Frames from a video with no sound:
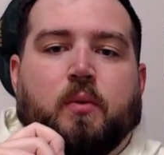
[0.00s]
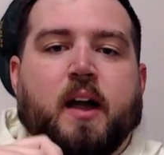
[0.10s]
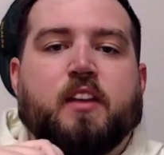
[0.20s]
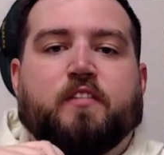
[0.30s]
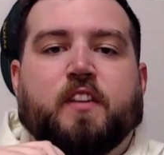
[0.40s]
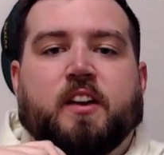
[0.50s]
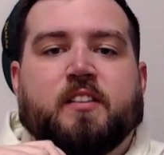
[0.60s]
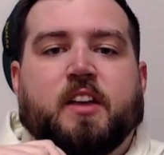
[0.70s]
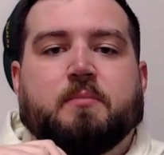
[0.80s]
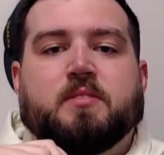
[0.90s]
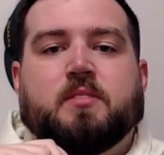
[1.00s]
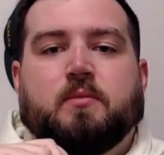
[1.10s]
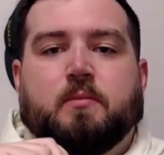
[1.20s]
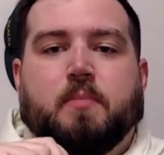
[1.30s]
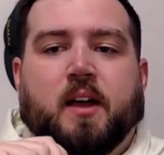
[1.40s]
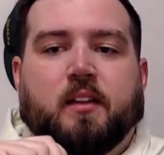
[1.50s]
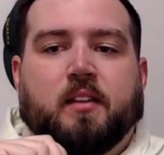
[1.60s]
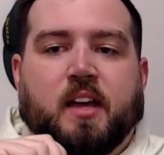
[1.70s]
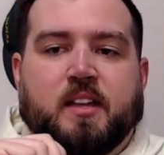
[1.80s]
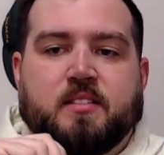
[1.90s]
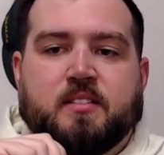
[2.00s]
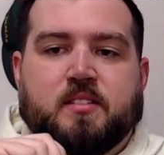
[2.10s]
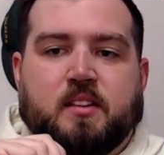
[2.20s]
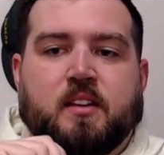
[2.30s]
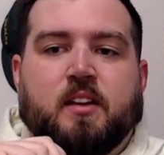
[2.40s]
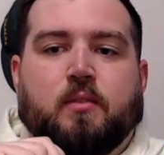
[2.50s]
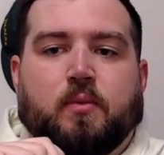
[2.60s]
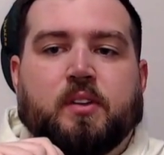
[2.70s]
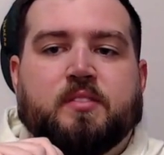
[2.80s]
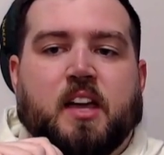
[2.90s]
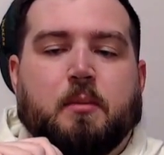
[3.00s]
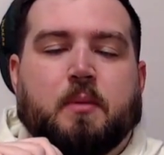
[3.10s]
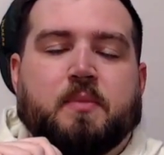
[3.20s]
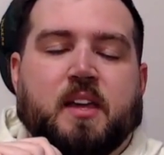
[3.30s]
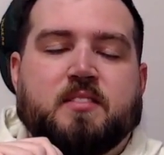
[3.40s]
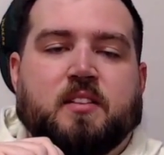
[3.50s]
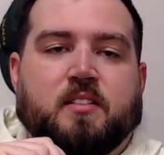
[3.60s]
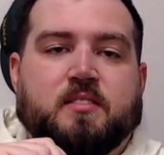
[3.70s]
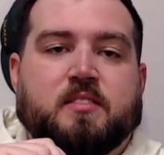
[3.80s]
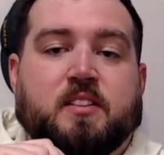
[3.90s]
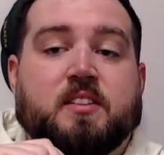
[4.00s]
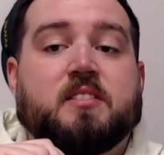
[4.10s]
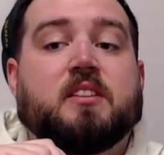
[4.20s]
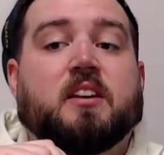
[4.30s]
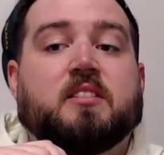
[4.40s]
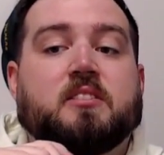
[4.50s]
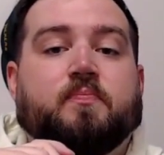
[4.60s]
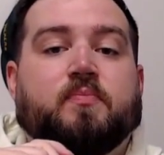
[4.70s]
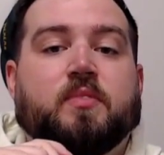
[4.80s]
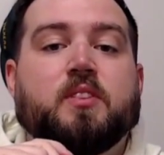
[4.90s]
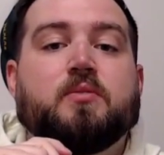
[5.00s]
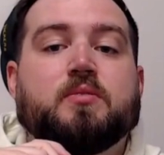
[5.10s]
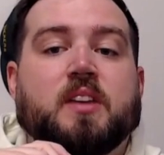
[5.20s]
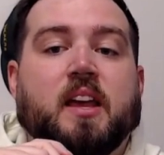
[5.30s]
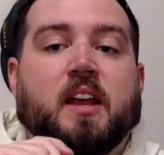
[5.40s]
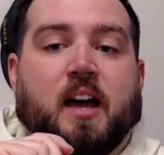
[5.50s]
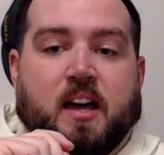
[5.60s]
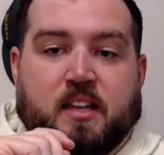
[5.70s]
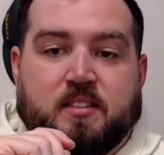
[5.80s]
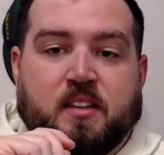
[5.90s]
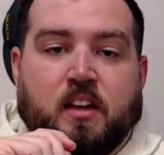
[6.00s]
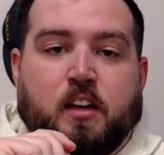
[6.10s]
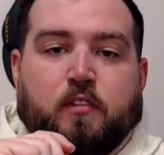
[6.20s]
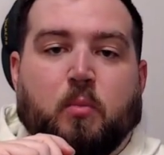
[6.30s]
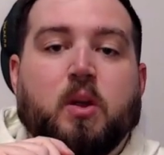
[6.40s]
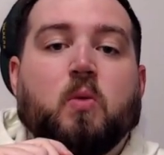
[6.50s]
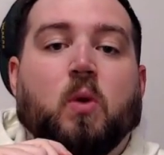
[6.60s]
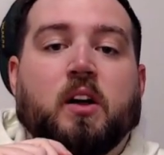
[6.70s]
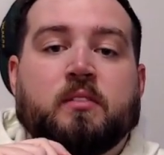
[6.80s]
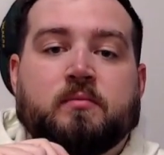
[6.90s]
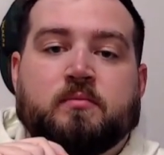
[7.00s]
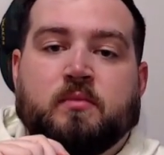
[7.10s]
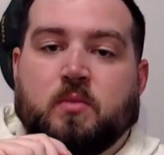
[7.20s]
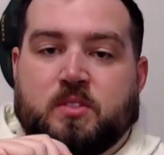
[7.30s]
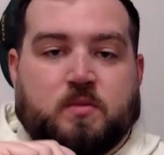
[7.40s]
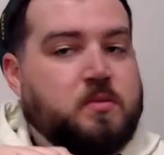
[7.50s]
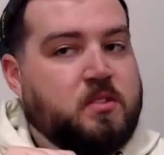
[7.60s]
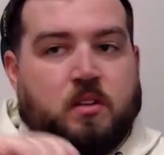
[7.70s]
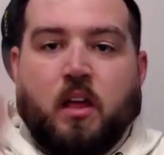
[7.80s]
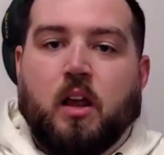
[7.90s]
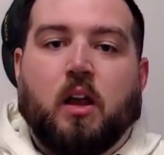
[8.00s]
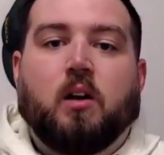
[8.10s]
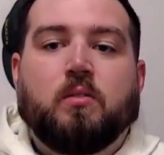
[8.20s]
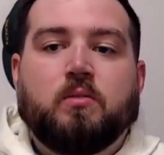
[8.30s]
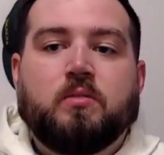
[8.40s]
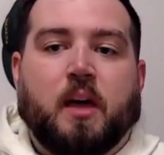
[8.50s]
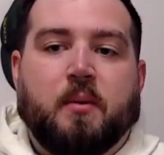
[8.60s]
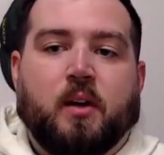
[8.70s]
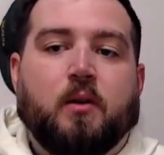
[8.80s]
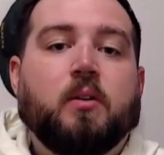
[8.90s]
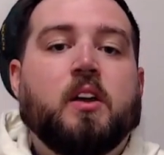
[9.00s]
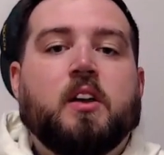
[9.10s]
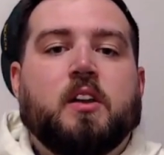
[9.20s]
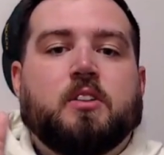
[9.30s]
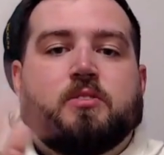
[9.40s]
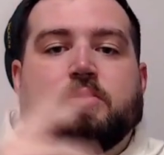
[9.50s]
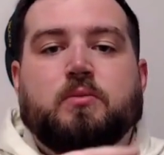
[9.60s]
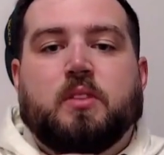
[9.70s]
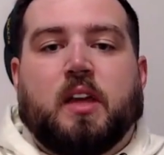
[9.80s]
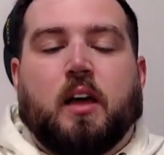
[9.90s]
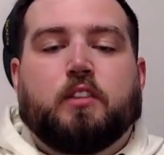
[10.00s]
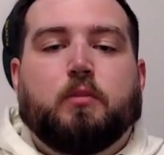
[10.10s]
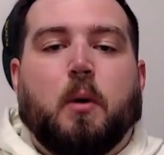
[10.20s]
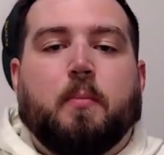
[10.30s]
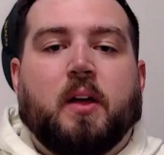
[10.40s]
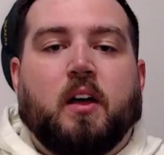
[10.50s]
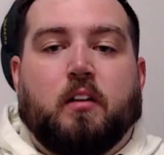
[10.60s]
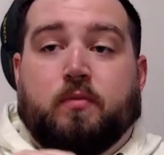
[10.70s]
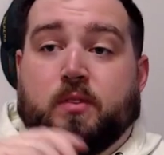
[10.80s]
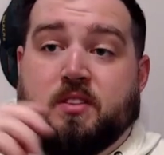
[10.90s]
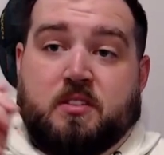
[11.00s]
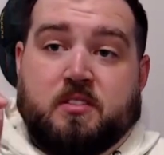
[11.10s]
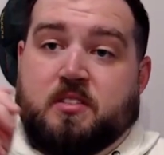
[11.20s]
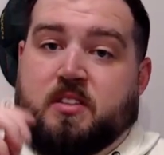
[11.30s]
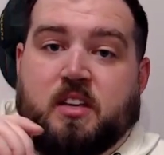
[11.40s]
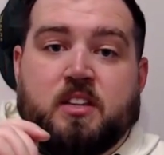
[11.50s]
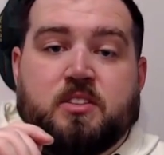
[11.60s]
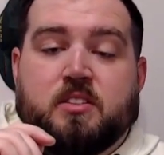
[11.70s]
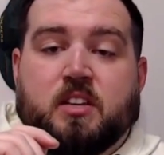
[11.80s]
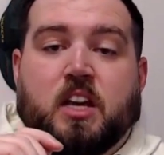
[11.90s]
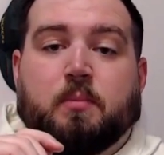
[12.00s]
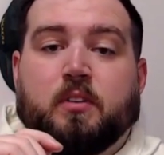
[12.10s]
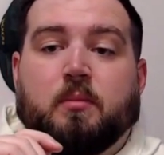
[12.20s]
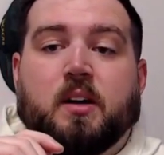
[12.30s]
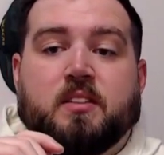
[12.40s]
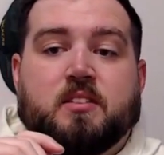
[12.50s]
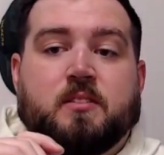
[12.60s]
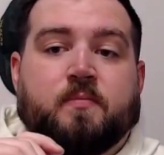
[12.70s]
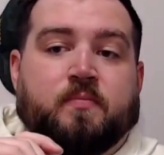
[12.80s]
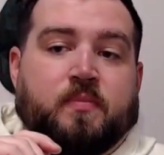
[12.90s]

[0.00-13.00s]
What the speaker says: right at your fingertips with Bet Online's real-time updates on statistics, news, and odds. From week 1, which was a long time ago, to the college football playoff, which is in just a couple of months,